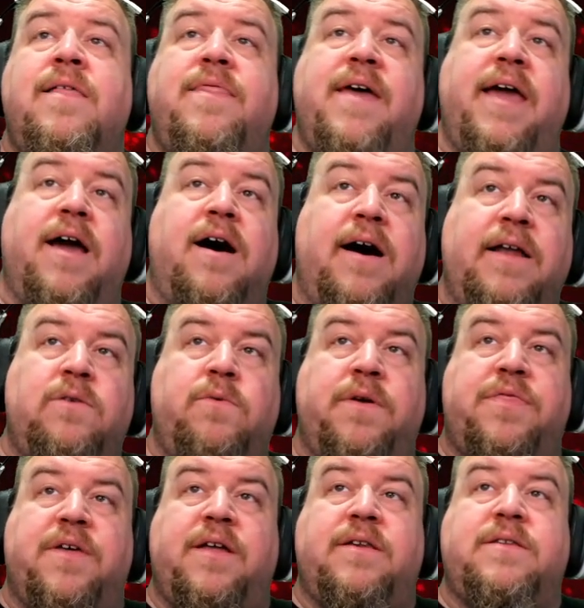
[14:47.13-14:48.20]
They hunt
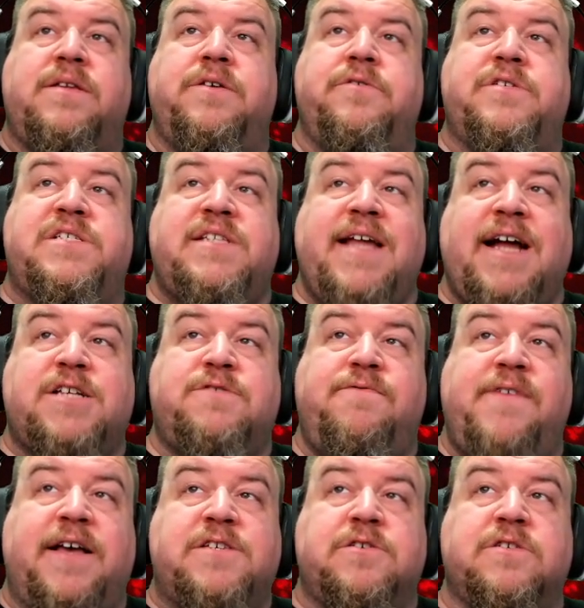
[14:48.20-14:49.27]
with it to snatch
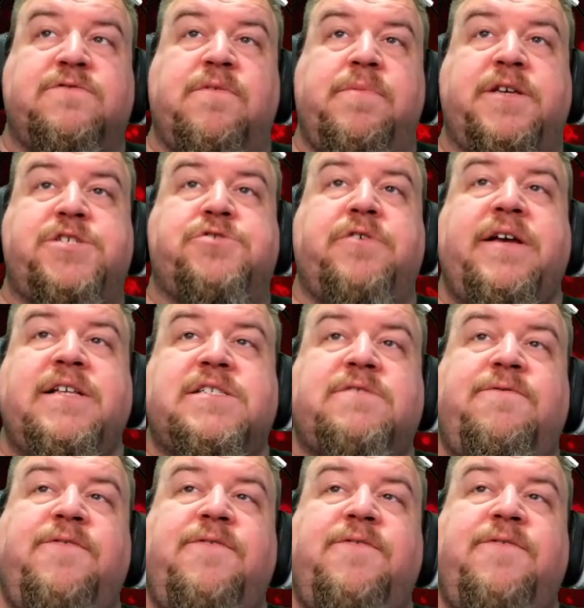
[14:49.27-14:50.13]
vessels from the streets,